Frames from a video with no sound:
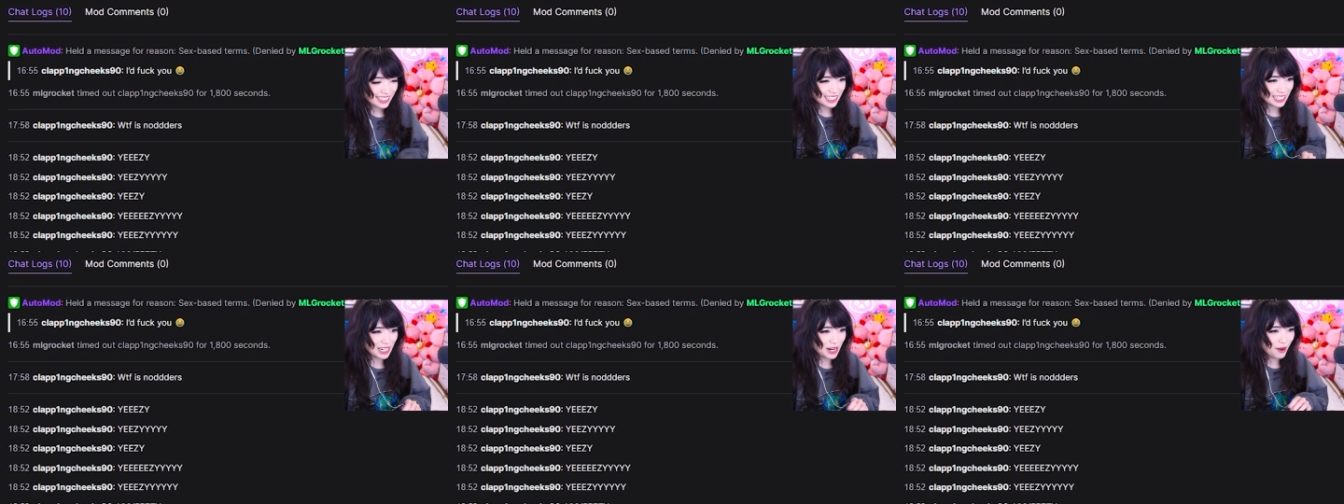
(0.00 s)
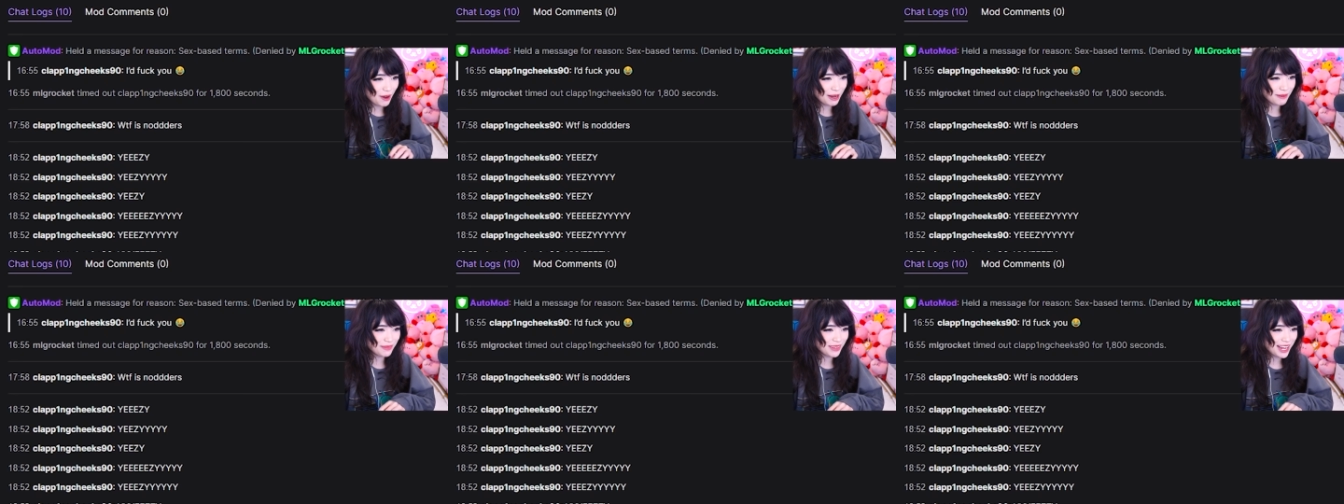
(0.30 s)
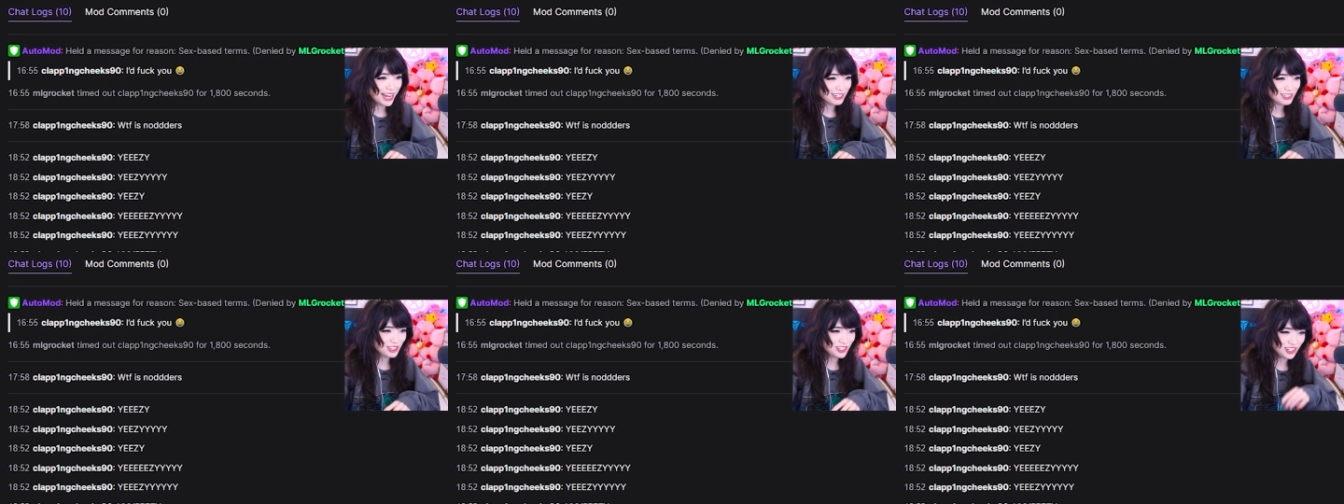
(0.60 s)
you know, I'm
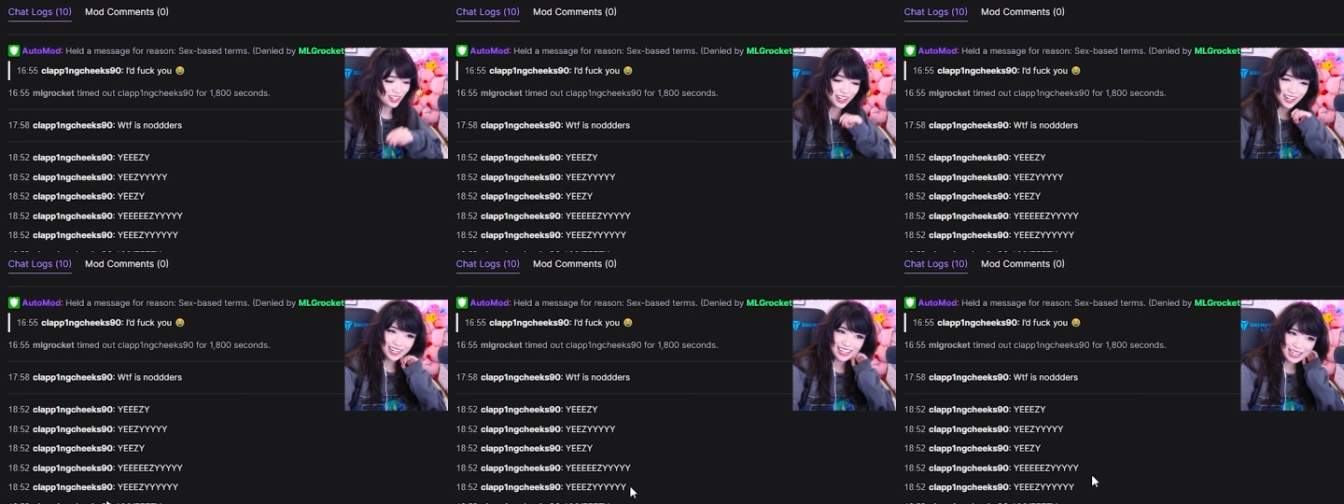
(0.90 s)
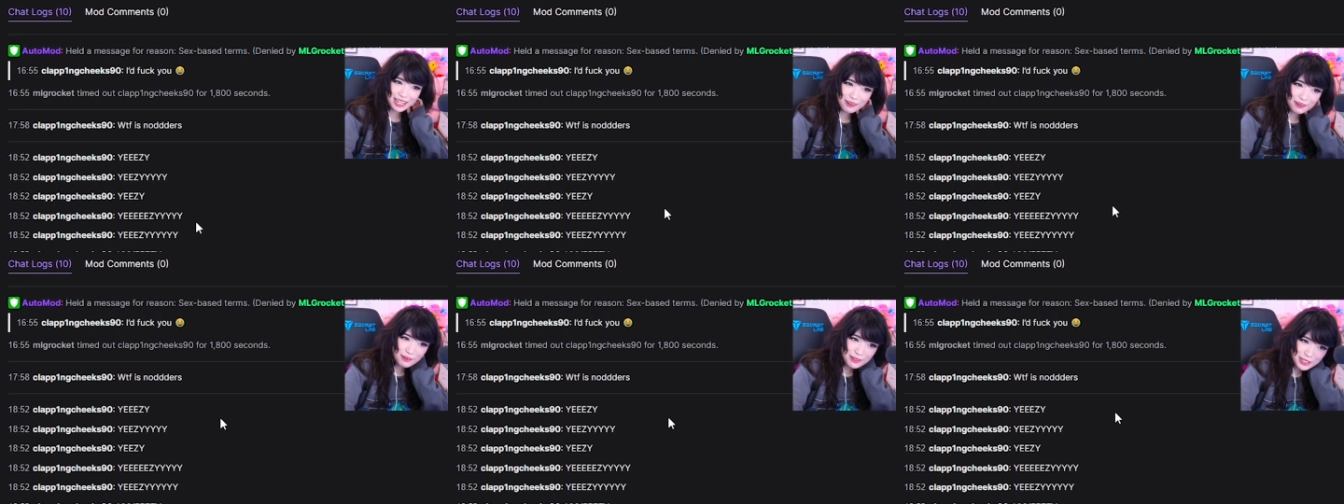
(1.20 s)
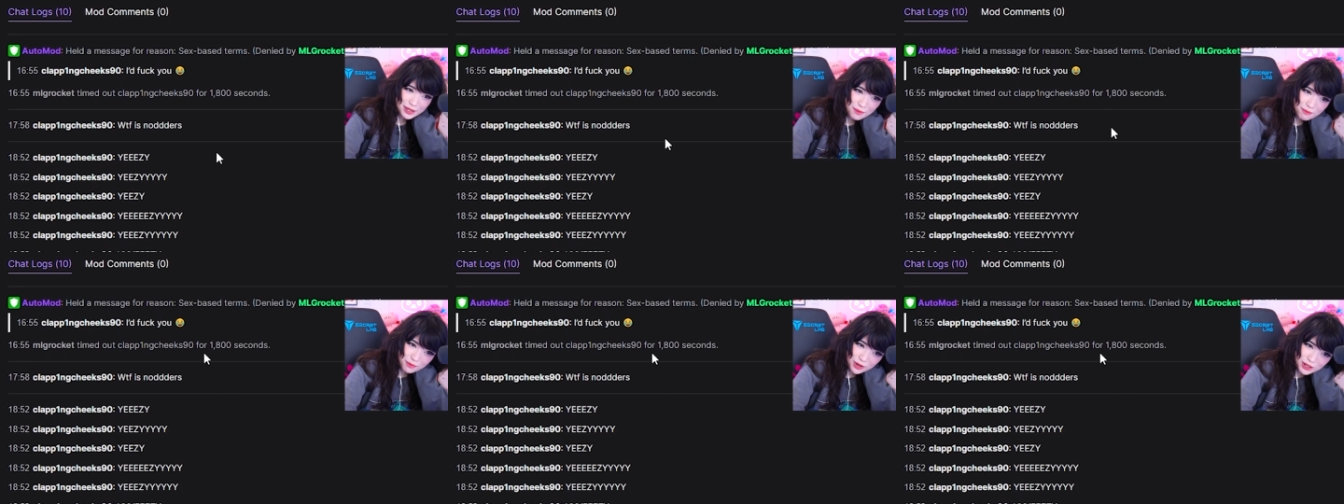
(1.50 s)
not sure. It was
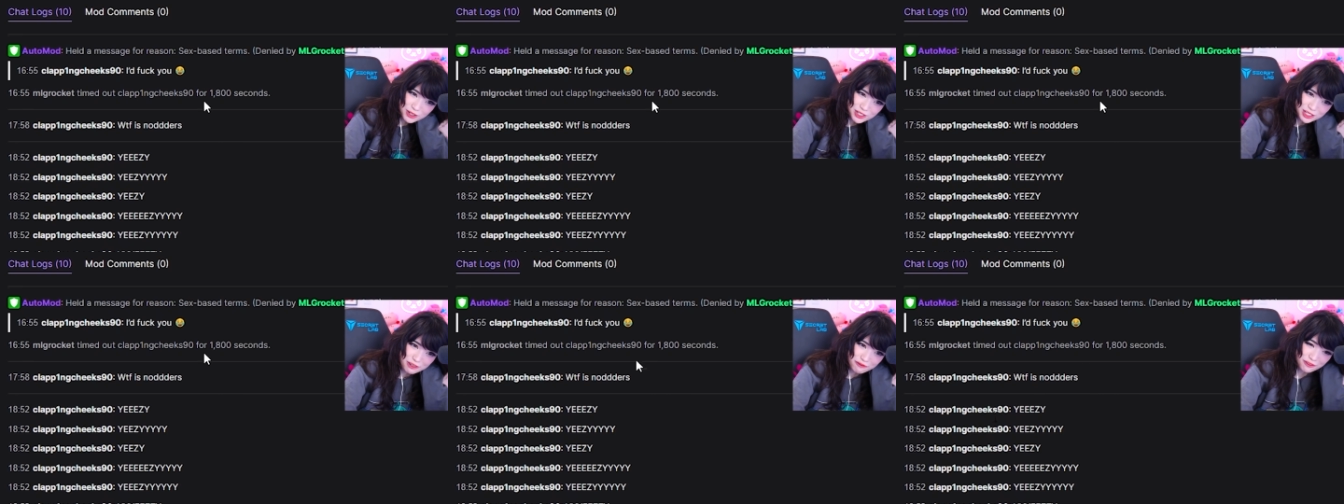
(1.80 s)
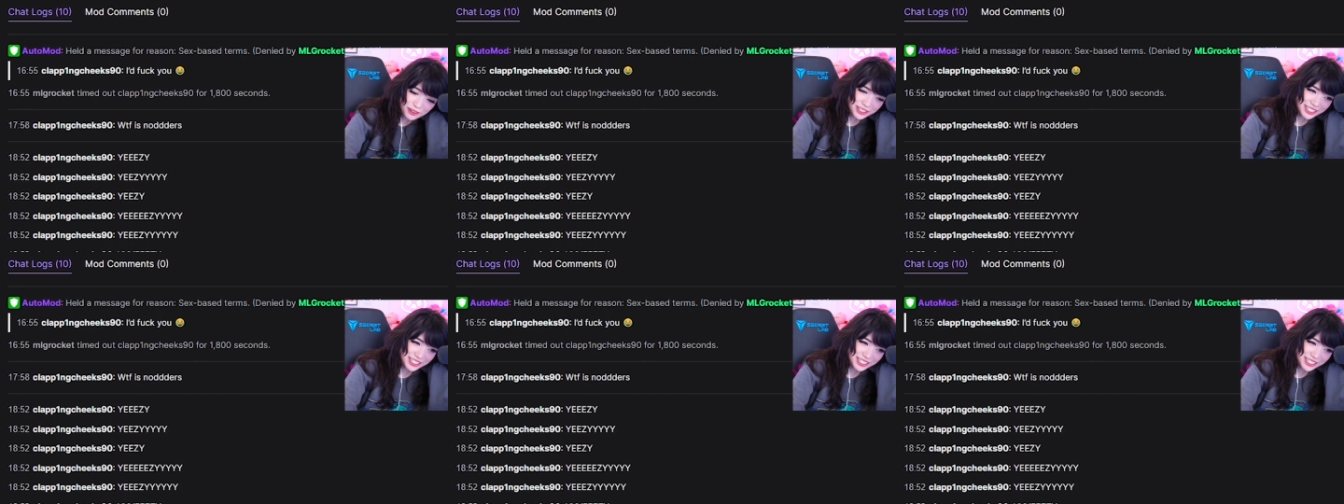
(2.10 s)
a merciful